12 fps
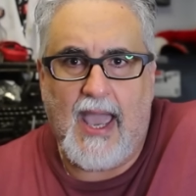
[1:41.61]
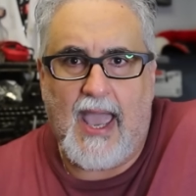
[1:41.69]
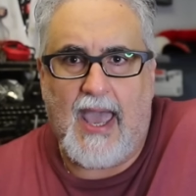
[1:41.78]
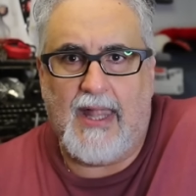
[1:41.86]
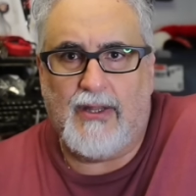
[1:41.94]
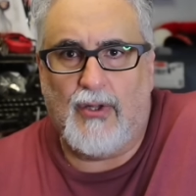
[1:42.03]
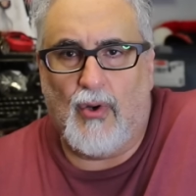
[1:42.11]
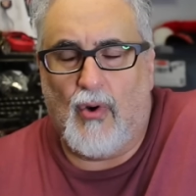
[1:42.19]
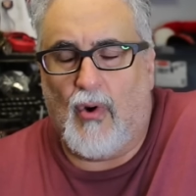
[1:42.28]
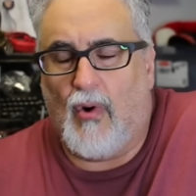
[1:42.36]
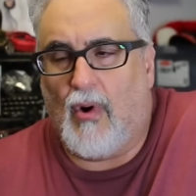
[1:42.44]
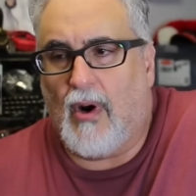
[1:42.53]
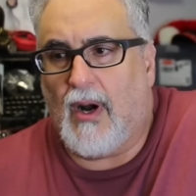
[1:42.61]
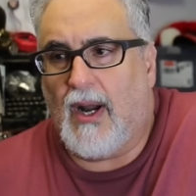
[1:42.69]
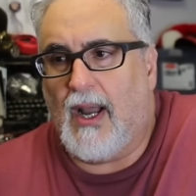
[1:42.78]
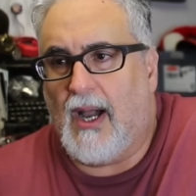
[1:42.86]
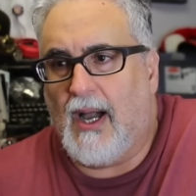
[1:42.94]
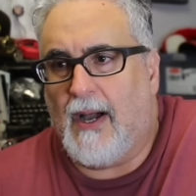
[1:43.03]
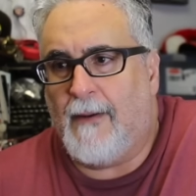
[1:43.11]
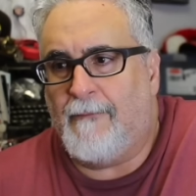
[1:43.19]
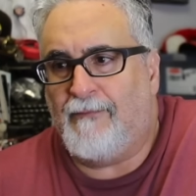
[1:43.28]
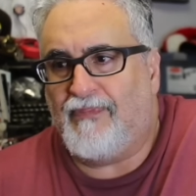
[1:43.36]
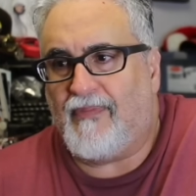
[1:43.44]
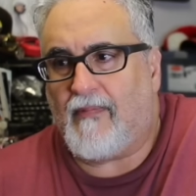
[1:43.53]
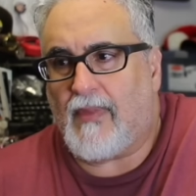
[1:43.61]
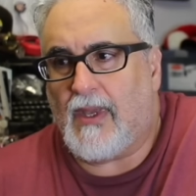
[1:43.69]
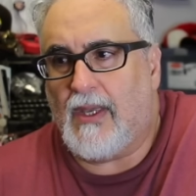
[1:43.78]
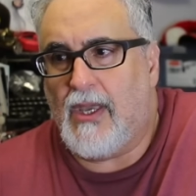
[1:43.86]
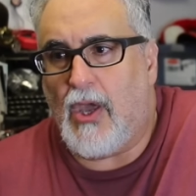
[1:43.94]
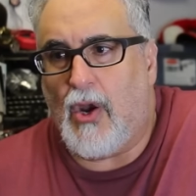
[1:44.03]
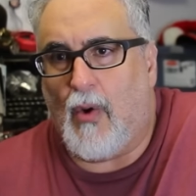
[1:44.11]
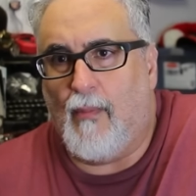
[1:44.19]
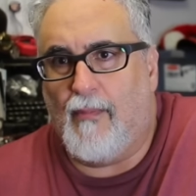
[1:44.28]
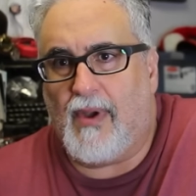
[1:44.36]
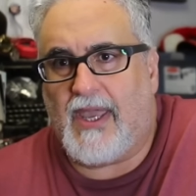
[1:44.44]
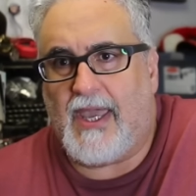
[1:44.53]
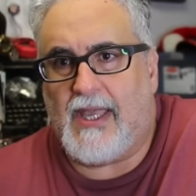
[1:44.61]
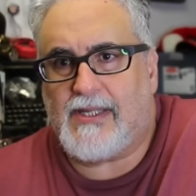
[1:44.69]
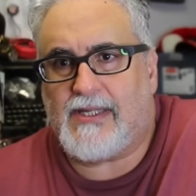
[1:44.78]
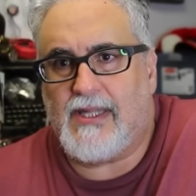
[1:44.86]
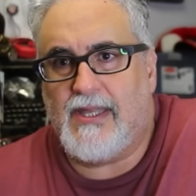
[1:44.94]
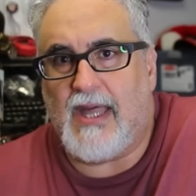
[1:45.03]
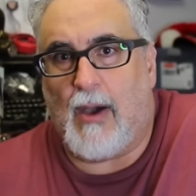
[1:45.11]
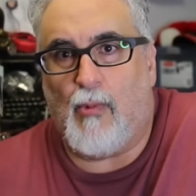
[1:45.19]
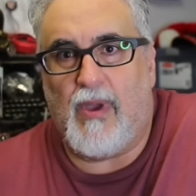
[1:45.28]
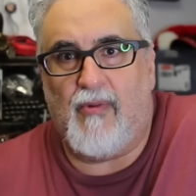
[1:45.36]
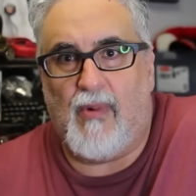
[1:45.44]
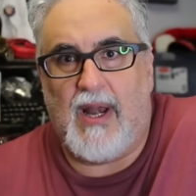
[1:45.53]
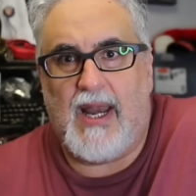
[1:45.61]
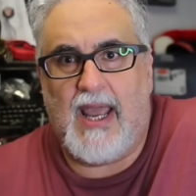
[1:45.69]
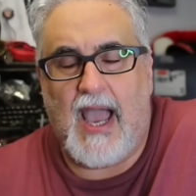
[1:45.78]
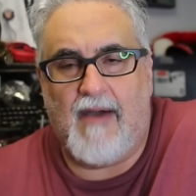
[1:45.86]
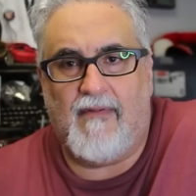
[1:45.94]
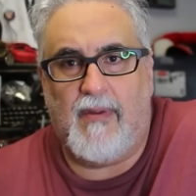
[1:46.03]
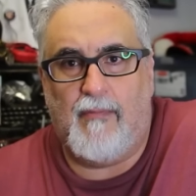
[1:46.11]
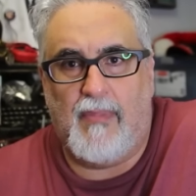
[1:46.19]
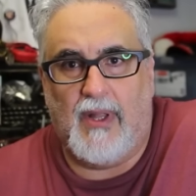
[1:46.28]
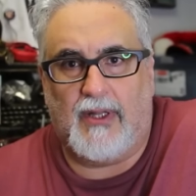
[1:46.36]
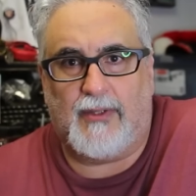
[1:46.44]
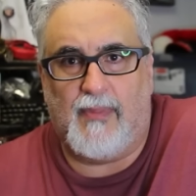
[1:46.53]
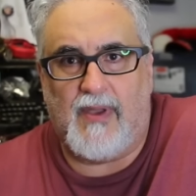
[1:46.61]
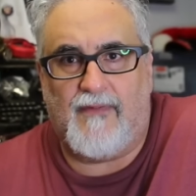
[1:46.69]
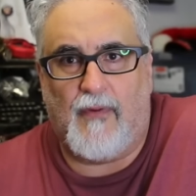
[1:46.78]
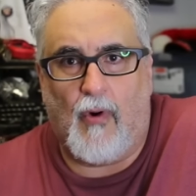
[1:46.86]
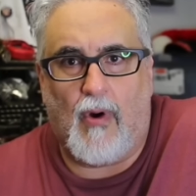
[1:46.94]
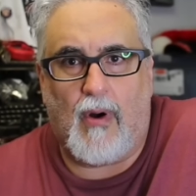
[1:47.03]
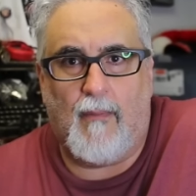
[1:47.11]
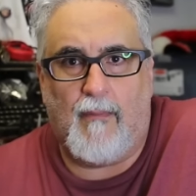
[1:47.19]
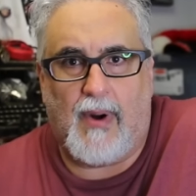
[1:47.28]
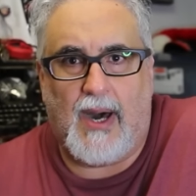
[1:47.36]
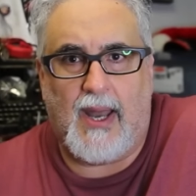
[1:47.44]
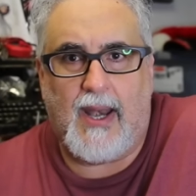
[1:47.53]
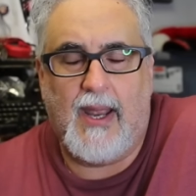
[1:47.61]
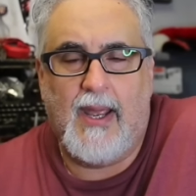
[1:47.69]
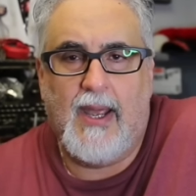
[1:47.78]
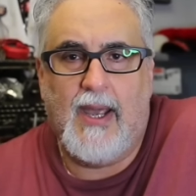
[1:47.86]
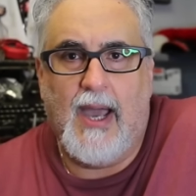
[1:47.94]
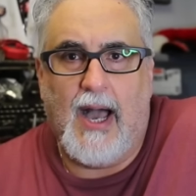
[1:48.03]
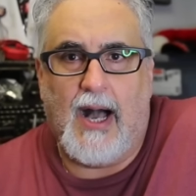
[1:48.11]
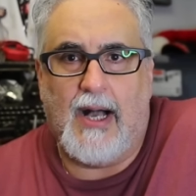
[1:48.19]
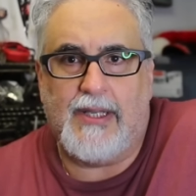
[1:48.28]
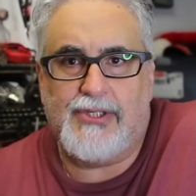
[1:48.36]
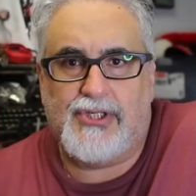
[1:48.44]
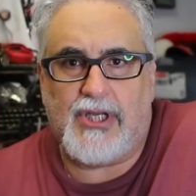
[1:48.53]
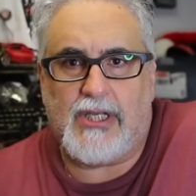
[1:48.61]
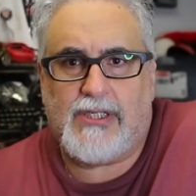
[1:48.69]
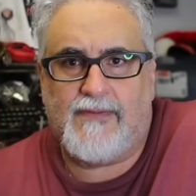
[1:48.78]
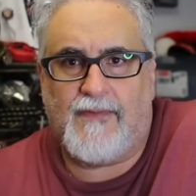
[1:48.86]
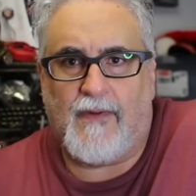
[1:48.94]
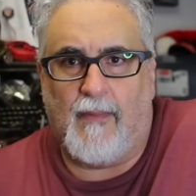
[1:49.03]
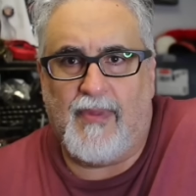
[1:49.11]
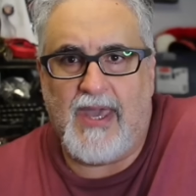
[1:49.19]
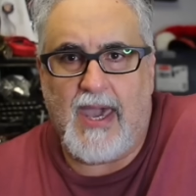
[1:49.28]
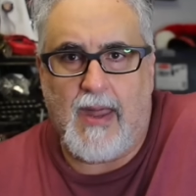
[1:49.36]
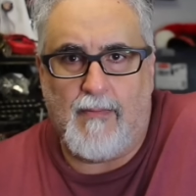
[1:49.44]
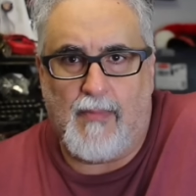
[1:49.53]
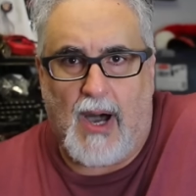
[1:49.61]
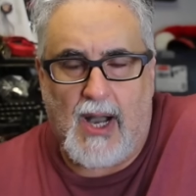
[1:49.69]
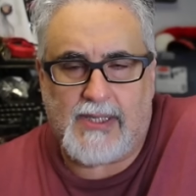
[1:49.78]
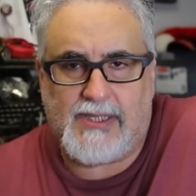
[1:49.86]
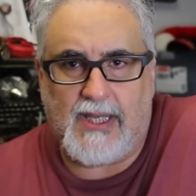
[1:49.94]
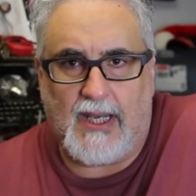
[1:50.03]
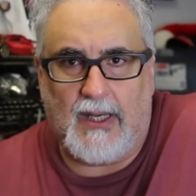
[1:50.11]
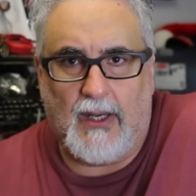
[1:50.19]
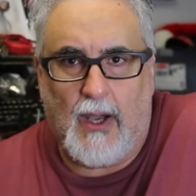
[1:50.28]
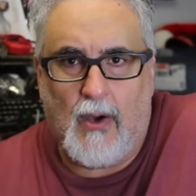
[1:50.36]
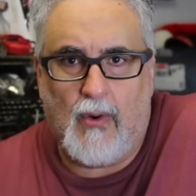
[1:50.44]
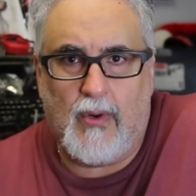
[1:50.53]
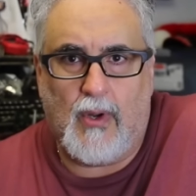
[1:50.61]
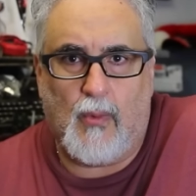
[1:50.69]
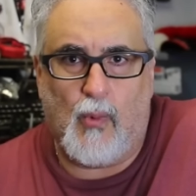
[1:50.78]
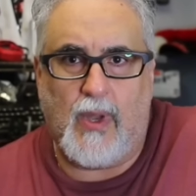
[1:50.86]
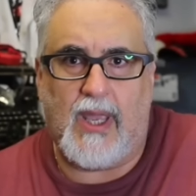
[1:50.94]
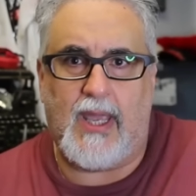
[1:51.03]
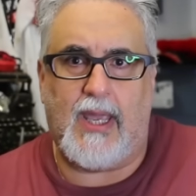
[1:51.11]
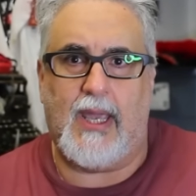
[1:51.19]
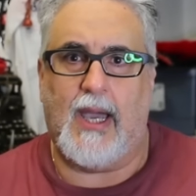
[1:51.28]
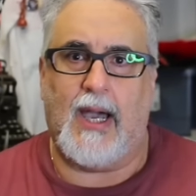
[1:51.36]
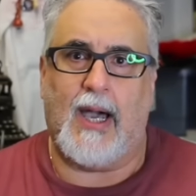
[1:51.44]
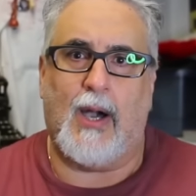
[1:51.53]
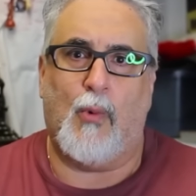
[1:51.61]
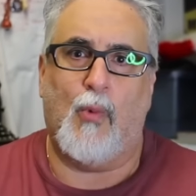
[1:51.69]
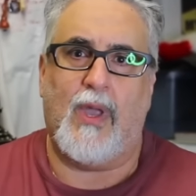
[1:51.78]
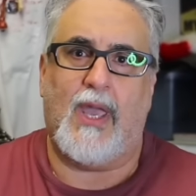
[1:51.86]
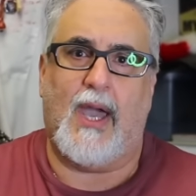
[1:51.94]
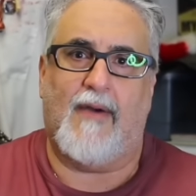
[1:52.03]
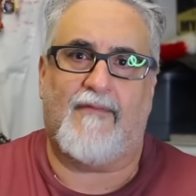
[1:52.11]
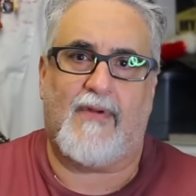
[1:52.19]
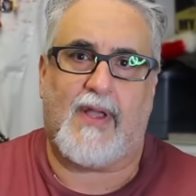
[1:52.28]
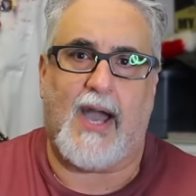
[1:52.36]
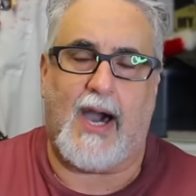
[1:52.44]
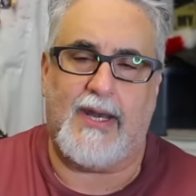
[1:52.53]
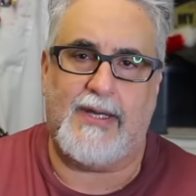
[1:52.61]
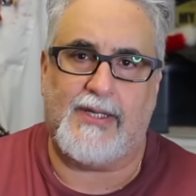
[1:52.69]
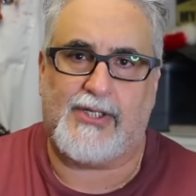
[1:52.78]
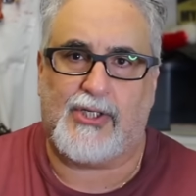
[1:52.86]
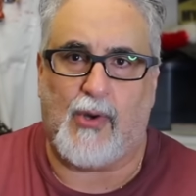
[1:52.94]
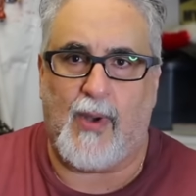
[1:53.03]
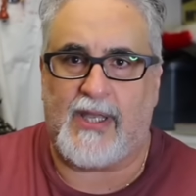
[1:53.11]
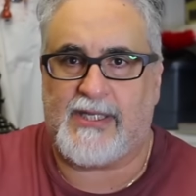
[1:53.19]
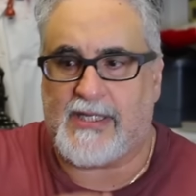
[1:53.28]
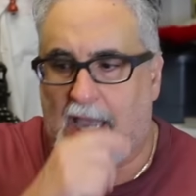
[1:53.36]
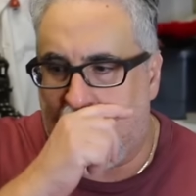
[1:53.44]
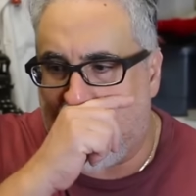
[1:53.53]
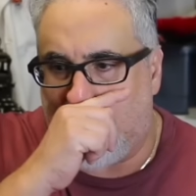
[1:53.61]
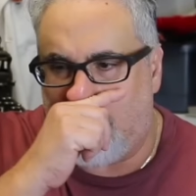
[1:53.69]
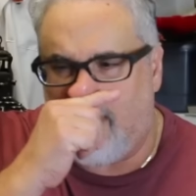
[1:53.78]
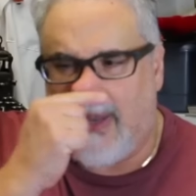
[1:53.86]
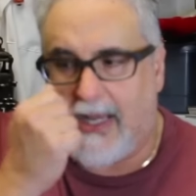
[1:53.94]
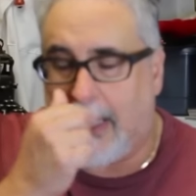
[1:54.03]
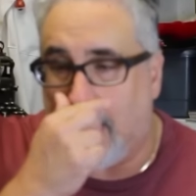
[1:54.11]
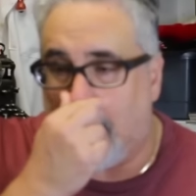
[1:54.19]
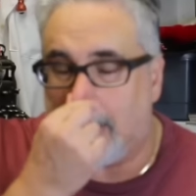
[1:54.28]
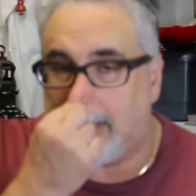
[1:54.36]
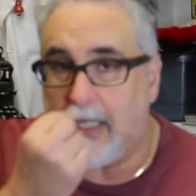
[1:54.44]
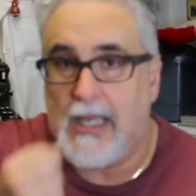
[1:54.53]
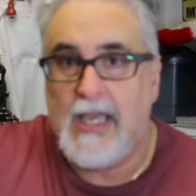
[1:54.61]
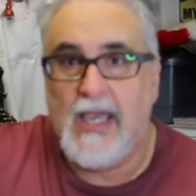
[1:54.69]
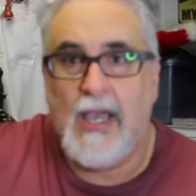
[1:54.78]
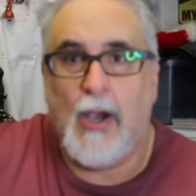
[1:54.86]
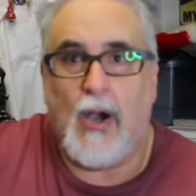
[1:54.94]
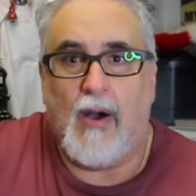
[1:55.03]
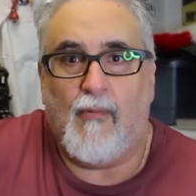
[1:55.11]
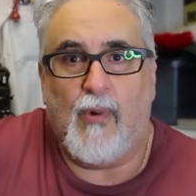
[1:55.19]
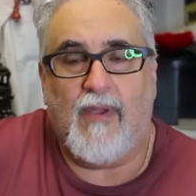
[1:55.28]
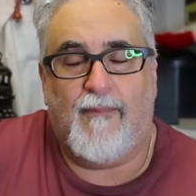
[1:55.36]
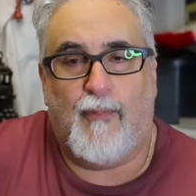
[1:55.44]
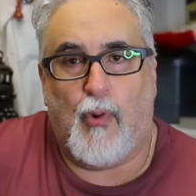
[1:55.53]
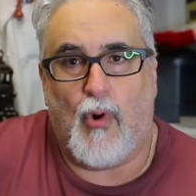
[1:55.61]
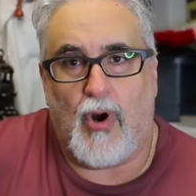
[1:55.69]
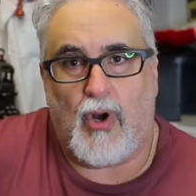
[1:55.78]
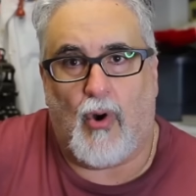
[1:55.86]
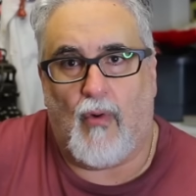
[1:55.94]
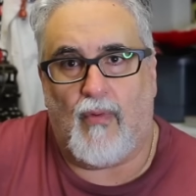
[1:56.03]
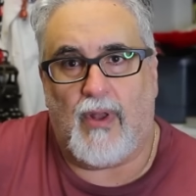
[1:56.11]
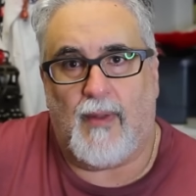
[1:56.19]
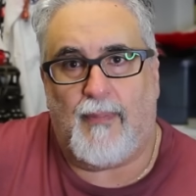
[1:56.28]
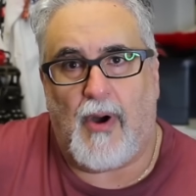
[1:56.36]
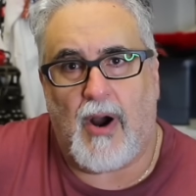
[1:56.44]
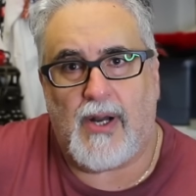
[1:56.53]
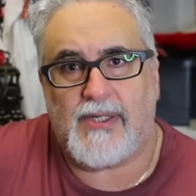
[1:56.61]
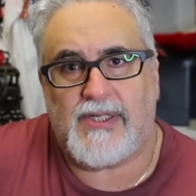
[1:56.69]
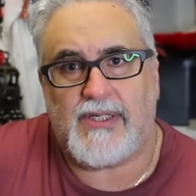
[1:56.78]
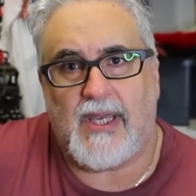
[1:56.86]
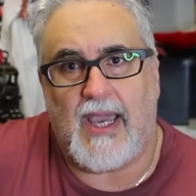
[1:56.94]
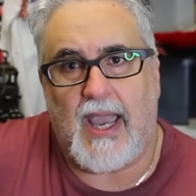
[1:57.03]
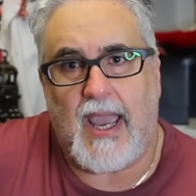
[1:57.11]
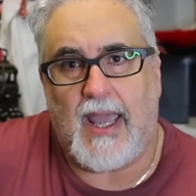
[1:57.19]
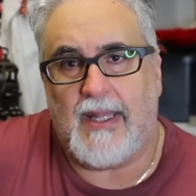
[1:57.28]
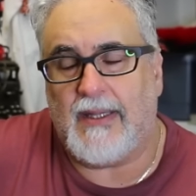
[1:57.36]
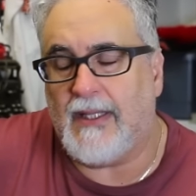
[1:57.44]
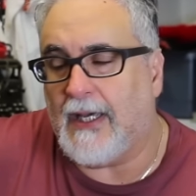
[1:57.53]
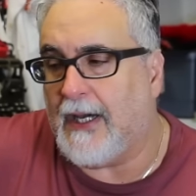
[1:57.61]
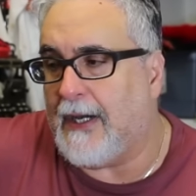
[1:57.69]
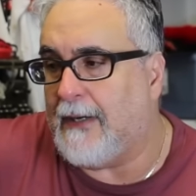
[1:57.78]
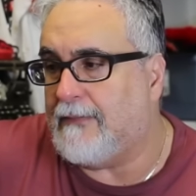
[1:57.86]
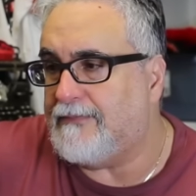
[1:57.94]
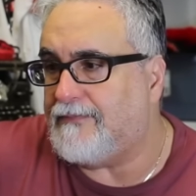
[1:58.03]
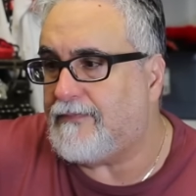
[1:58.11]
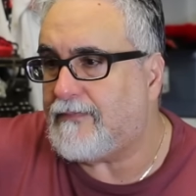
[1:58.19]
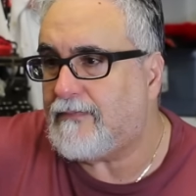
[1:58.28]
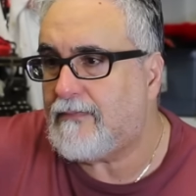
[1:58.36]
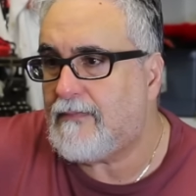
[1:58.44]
and or, um, you know, kits that we really haven't built before, but uh, just from the unboxing alone, we uh, we have gotten so excited because uh, we've poured over the parts and um,